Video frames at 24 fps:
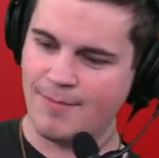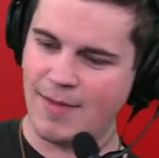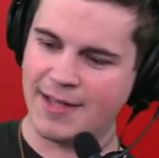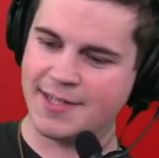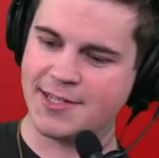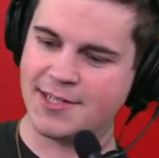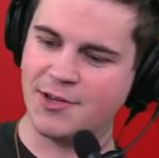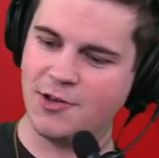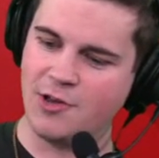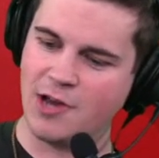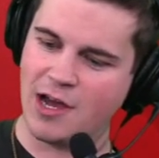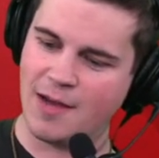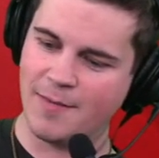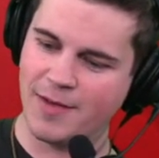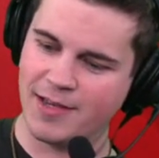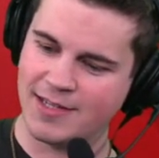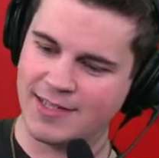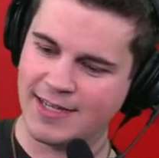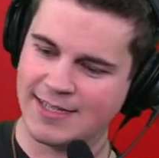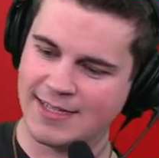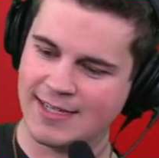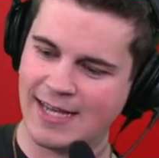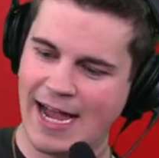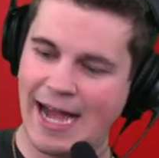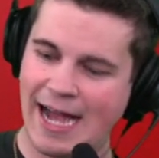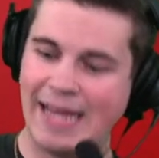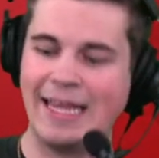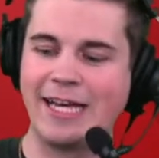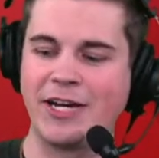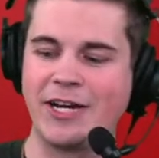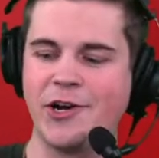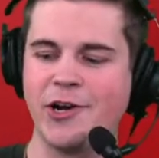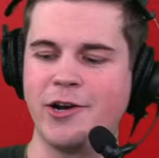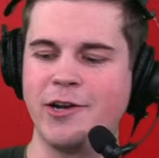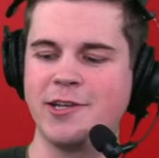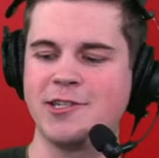Matsuyama says, I like
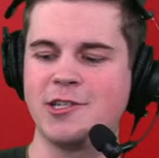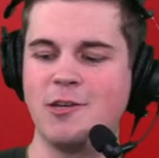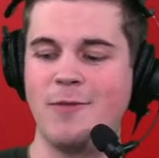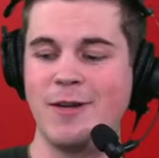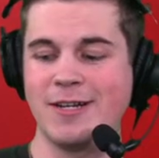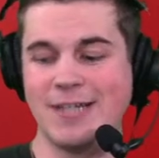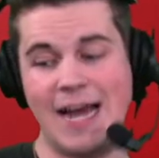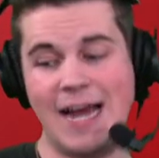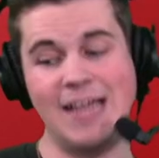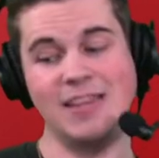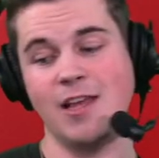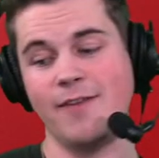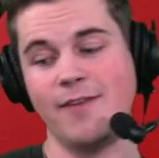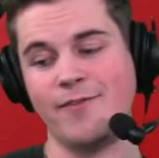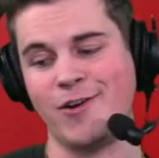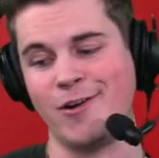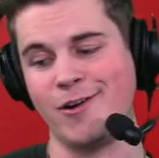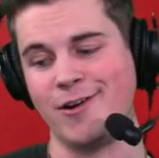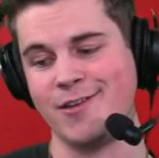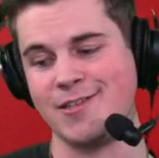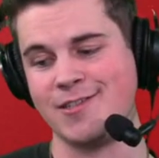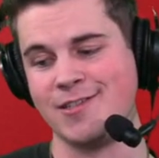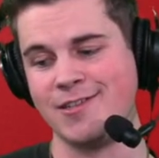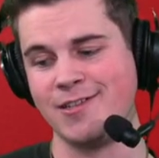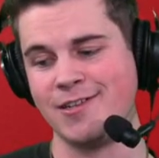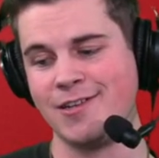Curtis so much. I love Curtis.